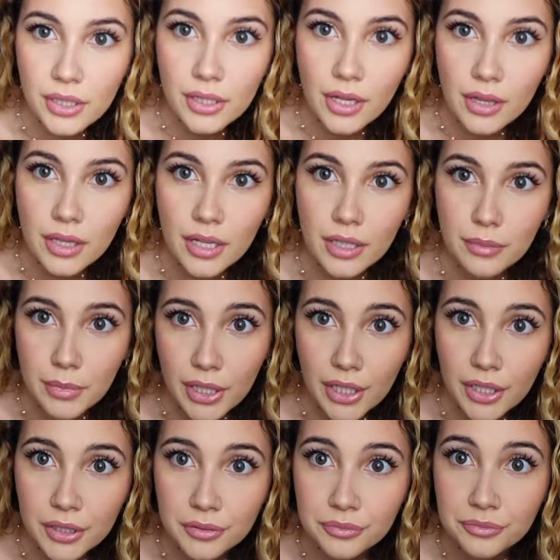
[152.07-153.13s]
good on in the
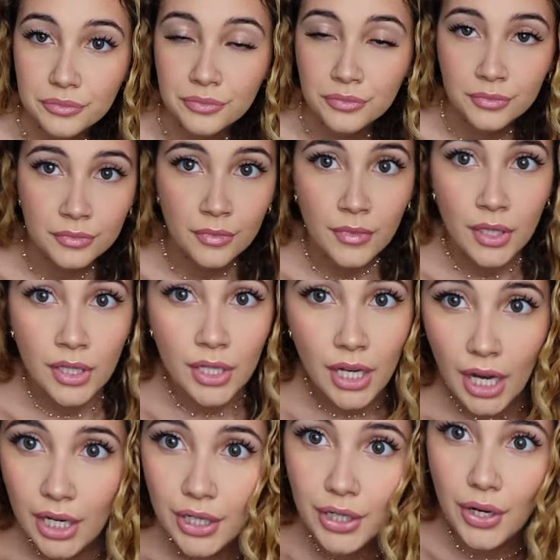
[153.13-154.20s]
mirror.
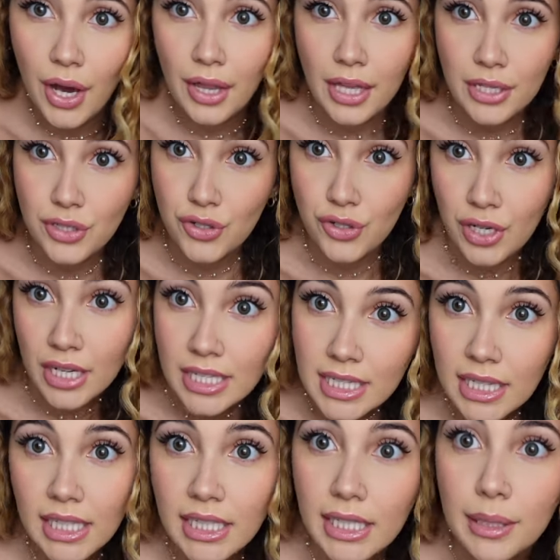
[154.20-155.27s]
I don't know how that's
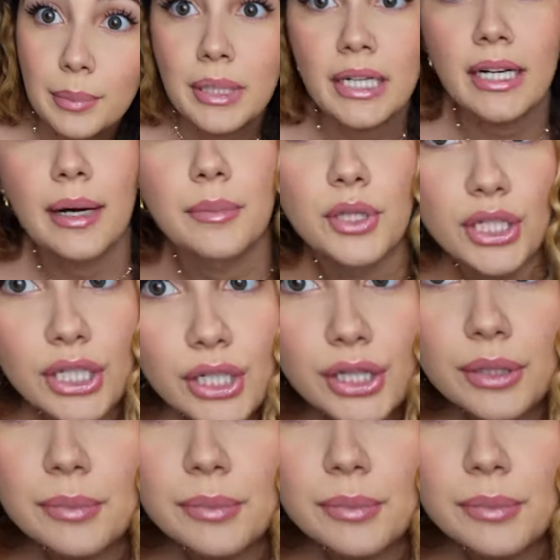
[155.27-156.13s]
translating, but I'm looking in the